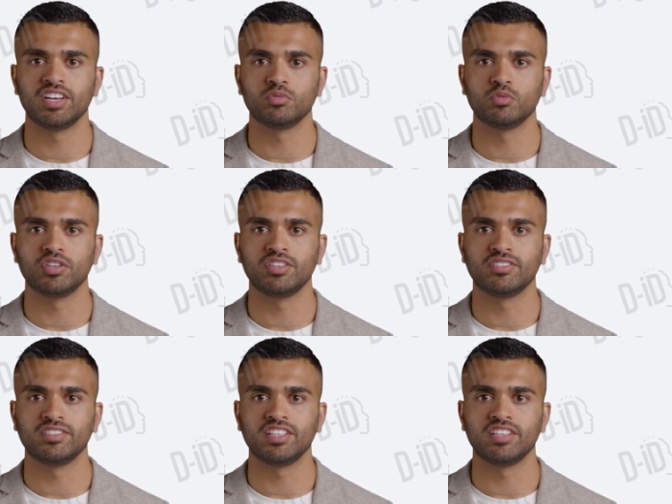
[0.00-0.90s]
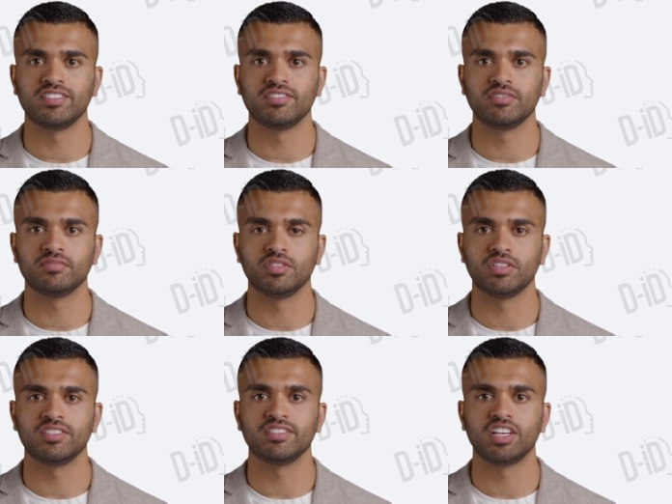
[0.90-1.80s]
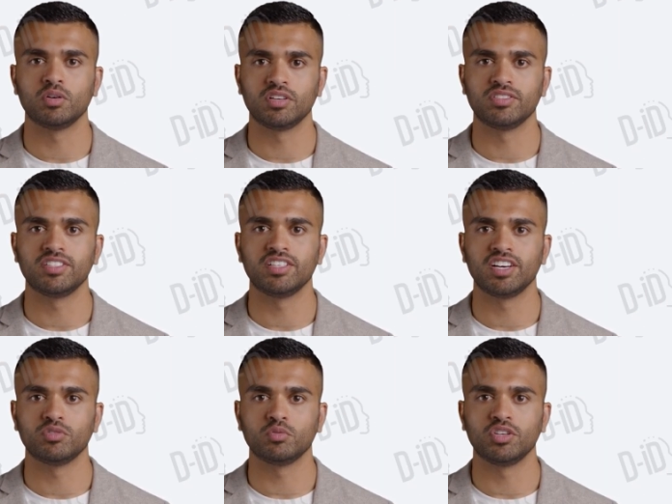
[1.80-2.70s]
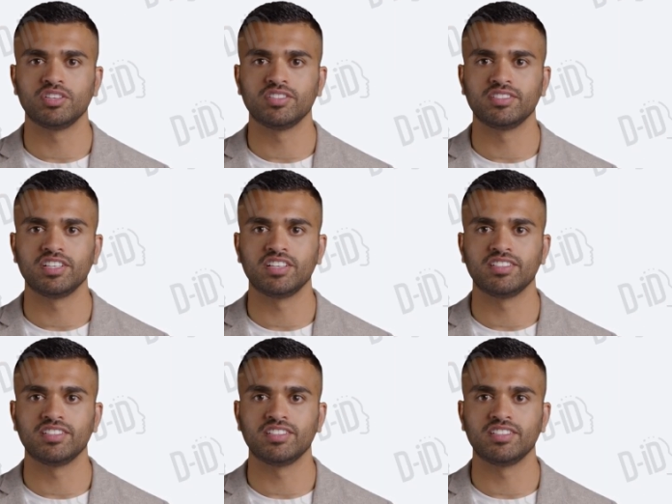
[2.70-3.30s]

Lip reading: and realistic it is. This is how easy and realistic it